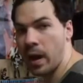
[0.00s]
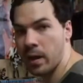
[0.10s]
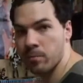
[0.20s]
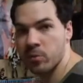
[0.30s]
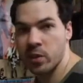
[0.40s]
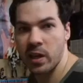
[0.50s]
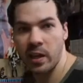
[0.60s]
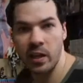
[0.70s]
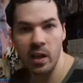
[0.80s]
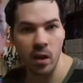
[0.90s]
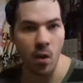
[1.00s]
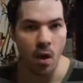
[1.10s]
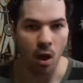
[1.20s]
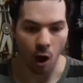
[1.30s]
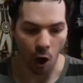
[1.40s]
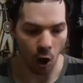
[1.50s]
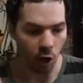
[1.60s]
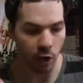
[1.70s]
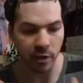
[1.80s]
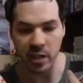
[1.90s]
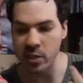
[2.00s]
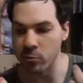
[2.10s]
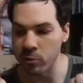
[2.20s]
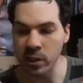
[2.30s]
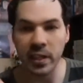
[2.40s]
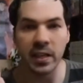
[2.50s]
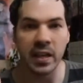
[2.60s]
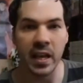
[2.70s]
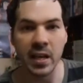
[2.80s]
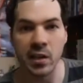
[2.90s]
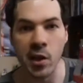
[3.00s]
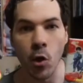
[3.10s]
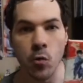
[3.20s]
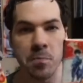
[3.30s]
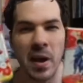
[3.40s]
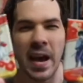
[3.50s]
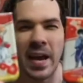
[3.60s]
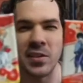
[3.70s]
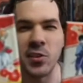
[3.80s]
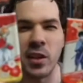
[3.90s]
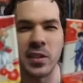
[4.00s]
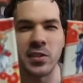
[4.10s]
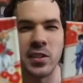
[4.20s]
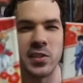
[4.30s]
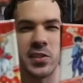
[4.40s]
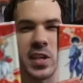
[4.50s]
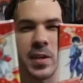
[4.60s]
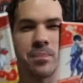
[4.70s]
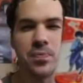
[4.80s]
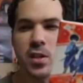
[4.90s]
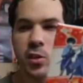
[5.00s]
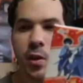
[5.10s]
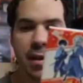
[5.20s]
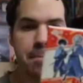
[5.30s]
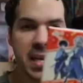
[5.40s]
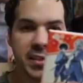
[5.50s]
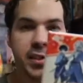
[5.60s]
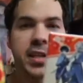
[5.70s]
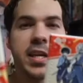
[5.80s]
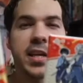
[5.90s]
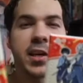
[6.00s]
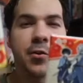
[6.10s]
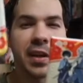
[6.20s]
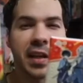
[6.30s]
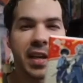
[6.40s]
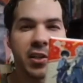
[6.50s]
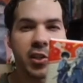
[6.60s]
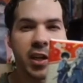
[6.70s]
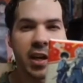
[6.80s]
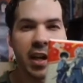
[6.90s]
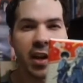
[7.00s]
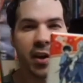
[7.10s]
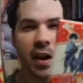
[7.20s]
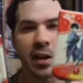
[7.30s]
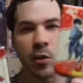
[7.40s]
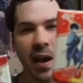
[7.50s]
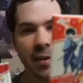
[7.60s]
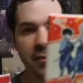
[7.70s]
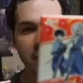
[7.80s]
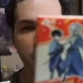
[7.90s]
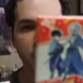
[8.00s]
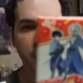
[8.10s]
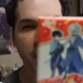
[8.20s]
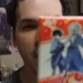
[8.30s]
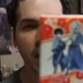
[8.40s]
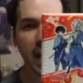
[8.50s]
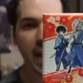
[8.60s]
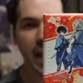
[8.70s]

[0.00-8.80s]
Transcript: items that I got are these really neat notepads. You guys can see you have Master Hiko and Kenshin here, and you have Sojiro